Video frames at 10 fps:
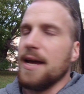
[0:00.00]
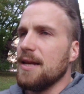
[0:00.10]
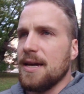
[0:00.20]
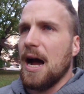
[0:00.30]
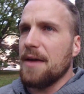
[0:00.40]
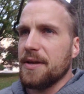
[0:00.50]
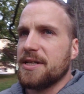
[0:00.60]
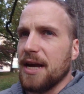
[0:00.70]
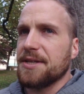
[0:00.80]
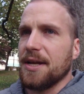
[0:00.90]
Any guy that
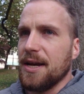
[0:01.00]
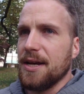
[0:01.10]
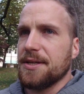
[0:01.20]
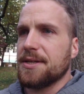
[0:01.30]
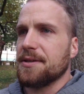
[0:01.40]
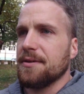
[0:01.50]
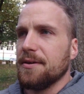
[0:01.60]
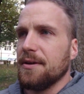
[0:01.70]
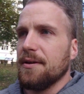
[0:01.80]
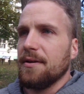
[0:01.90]
says it is
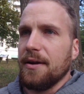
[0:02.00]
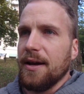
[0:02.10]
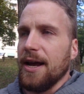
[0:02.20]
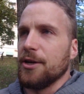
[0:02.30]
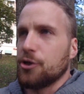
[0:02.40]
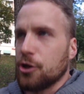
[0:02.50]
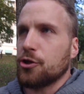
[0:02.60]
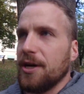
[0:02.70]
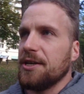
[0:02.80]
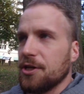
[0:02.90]

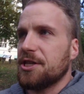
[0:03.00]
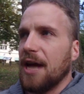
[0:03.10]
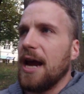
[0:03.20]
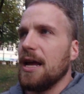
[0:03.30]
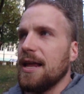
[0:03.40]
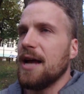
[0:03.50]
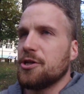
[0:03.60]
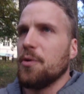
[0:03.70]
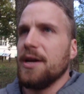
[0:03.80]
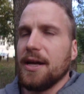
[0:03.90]
he's just saying that
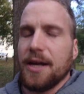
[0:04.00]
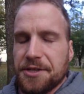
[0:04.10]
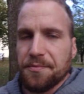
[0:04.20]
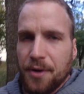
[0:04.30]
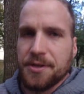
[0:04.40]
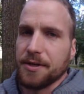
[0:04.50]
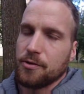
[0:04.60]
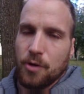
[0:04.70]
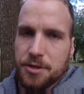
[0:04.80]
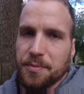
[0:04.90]
so he can get some pussy.
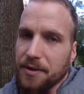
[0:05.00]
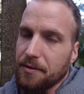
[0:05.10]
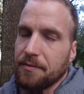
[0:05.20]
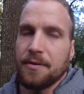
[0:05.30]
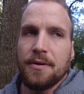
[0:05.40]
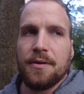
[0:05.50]
Trust me, dude.